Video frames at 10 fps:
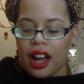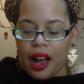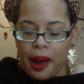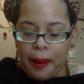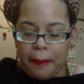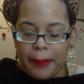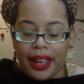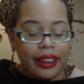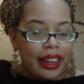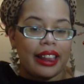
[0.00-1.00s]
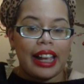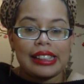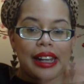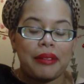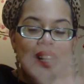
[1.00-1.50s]
And like
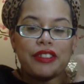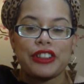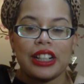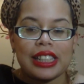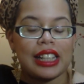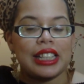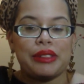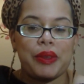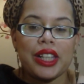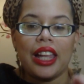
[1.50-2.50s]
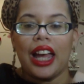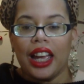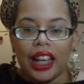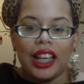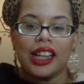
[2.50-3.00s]
I said, I'm not even trying to say that to be
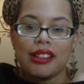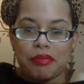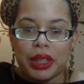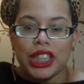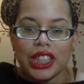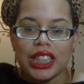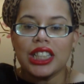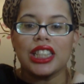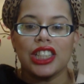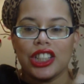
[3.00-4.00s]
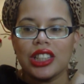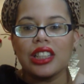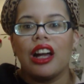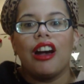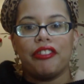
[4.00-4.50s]
like bitchy. This is
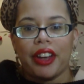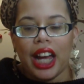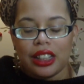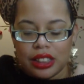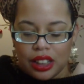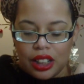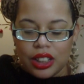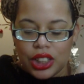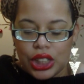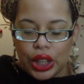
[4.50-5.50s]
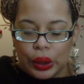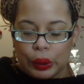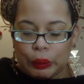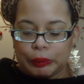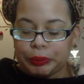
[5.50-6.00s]
just a fact.
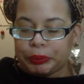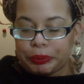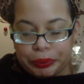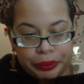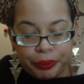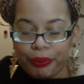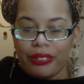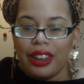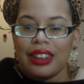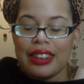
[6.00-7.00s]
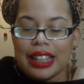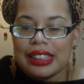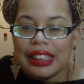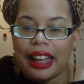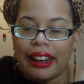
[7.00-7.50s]
So
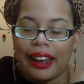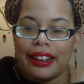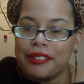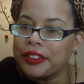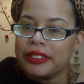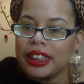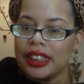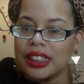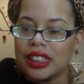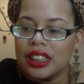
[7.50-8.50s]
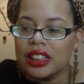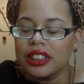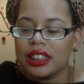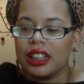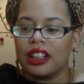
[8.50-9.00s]
that said, I never really listened to
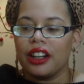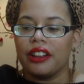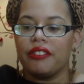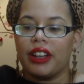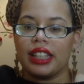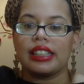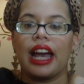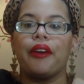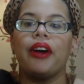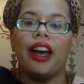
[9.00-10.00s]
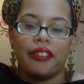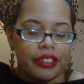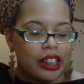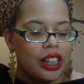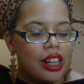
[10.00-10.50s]
their skincare advice.
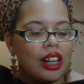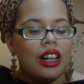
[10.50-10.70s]
However,